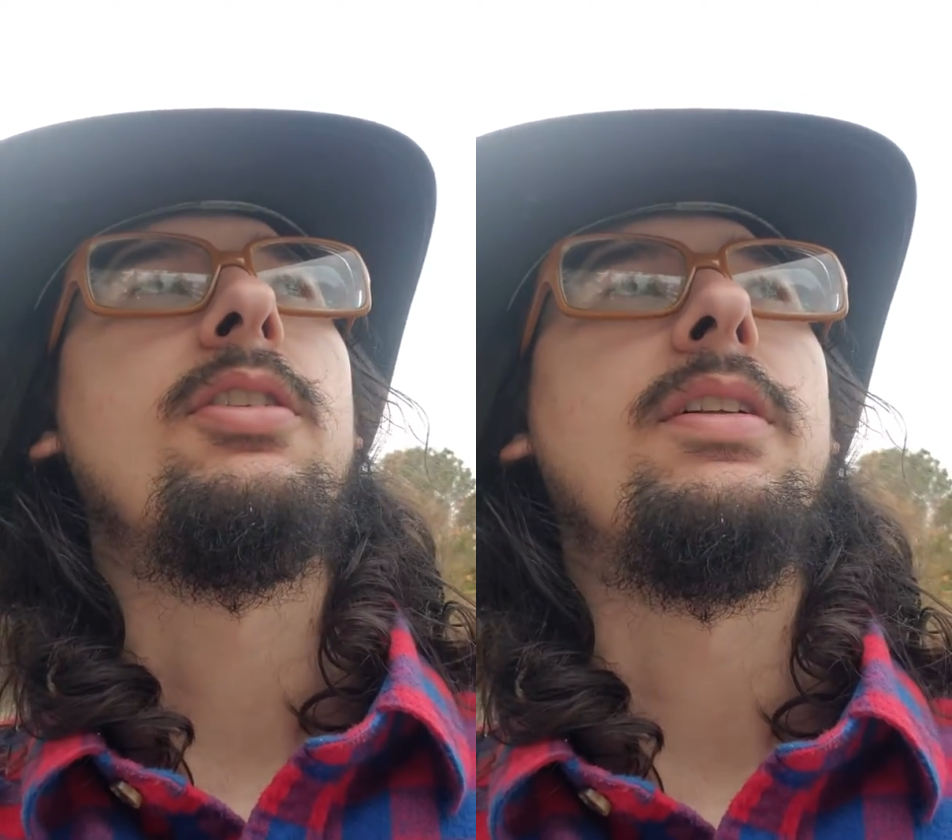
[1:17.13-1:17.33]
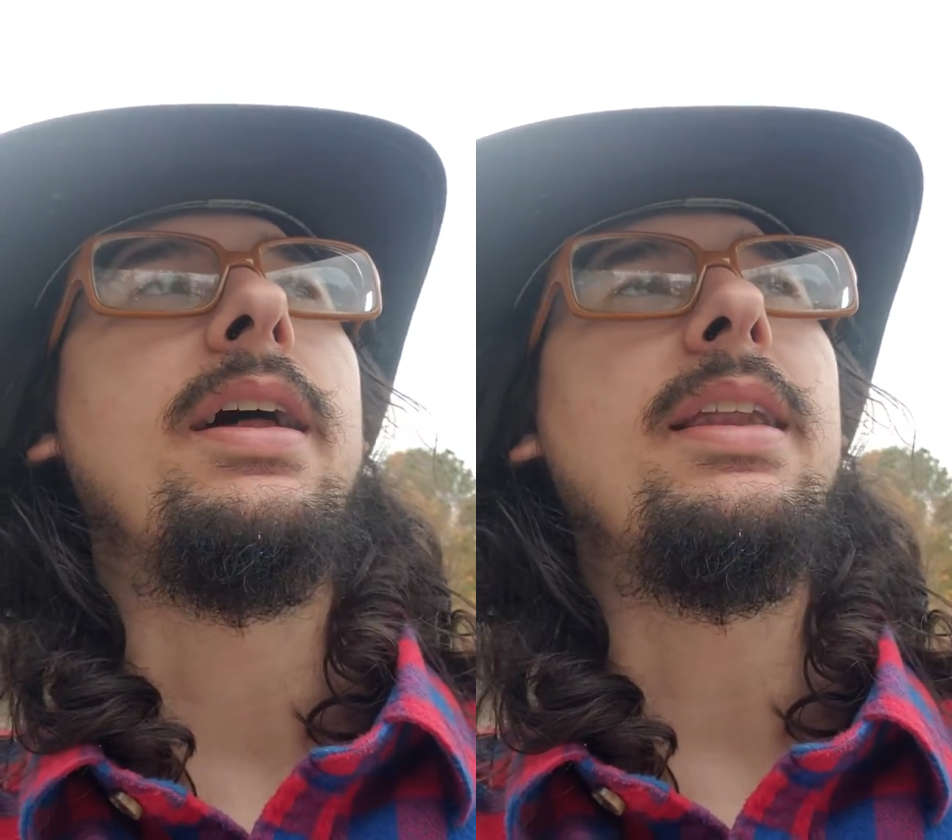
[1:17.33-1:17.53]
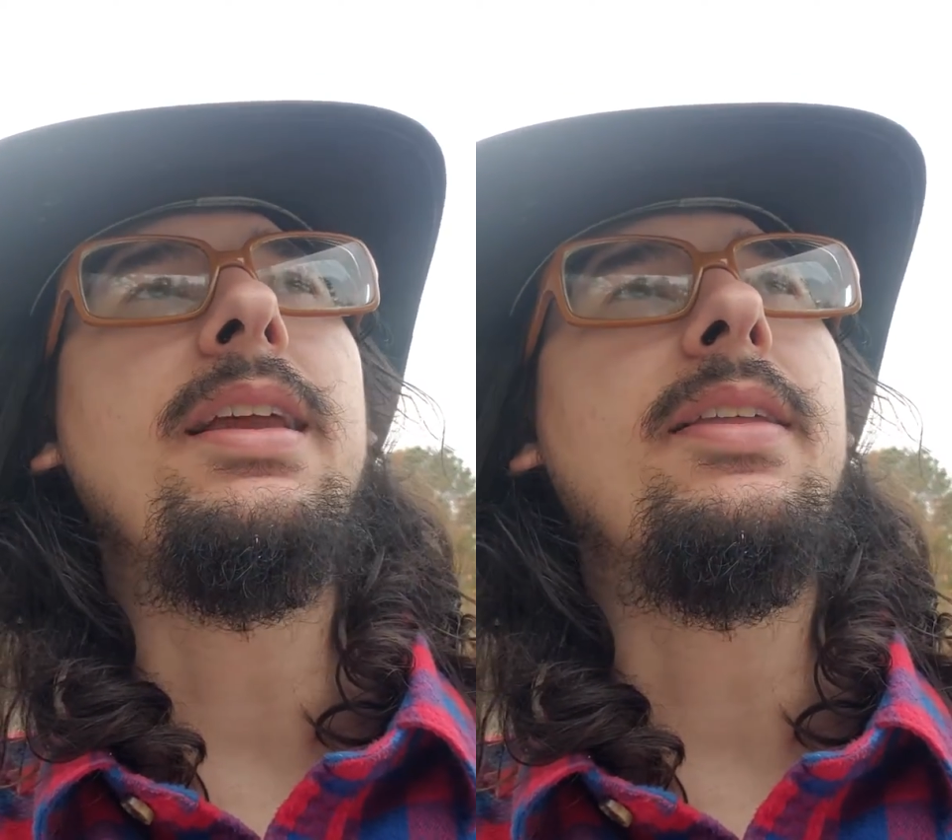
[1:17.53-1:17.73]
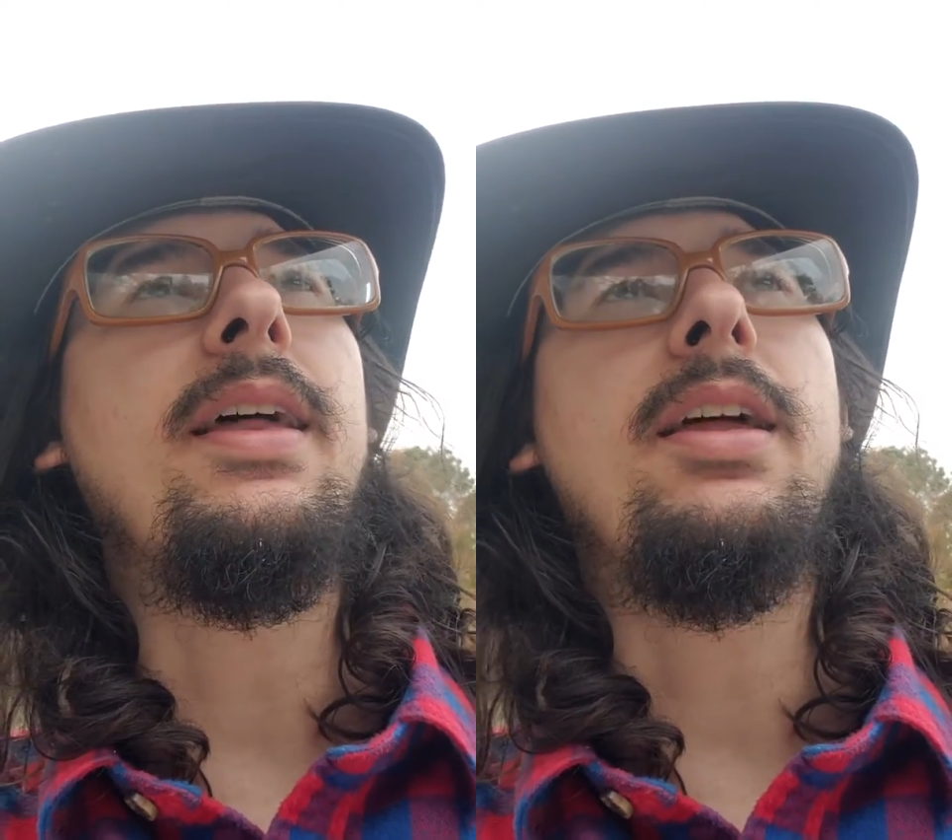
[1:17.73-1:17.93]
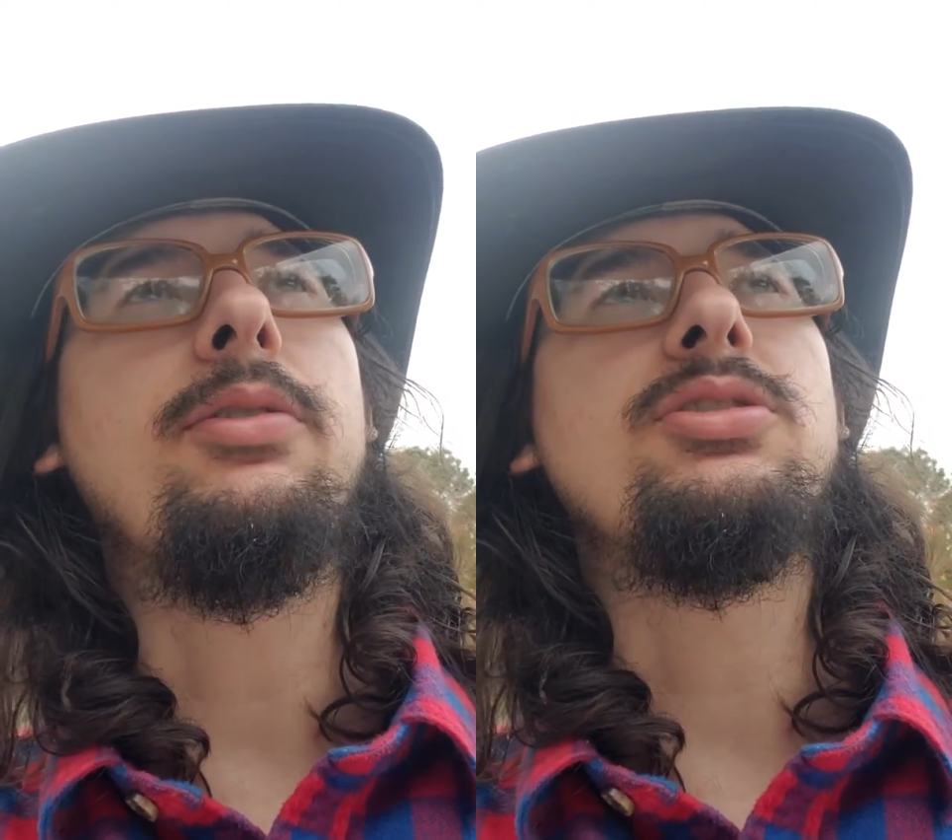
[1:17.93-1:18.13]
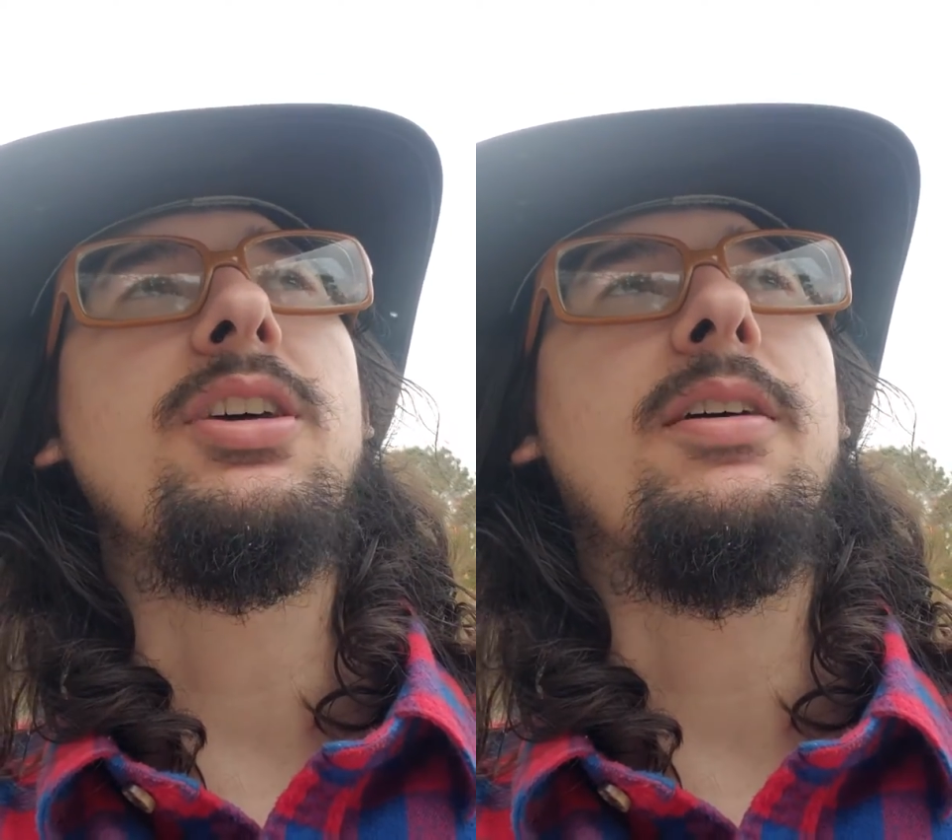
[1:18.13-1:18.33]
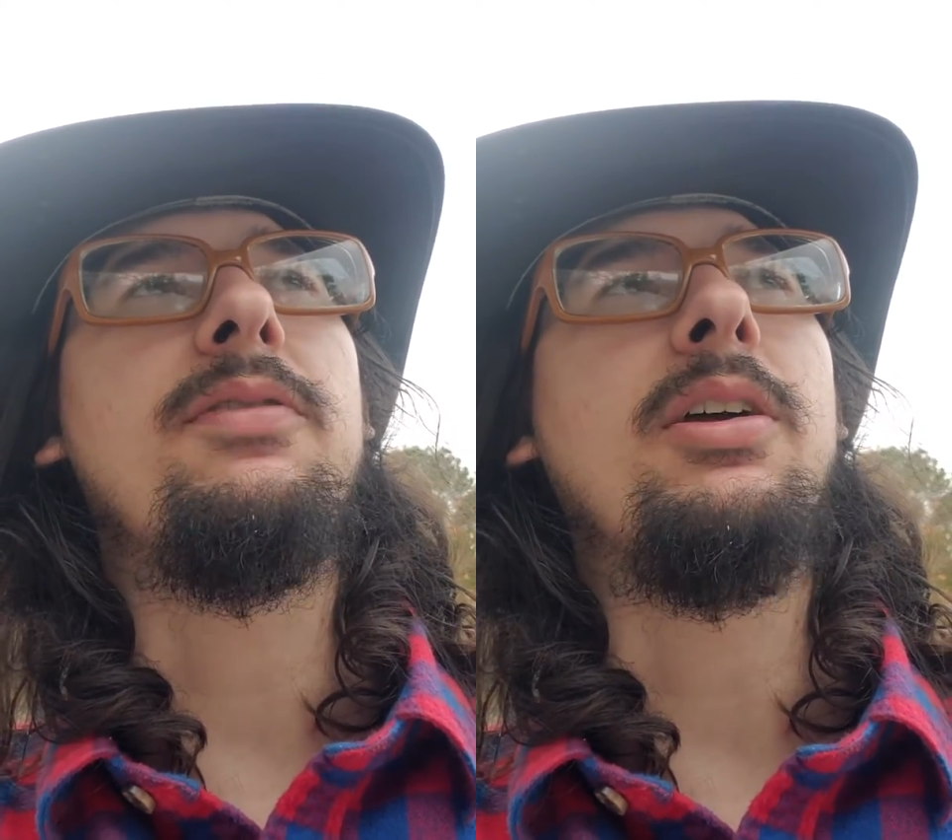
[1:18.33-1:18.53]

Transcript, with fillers: not any of that other stuff.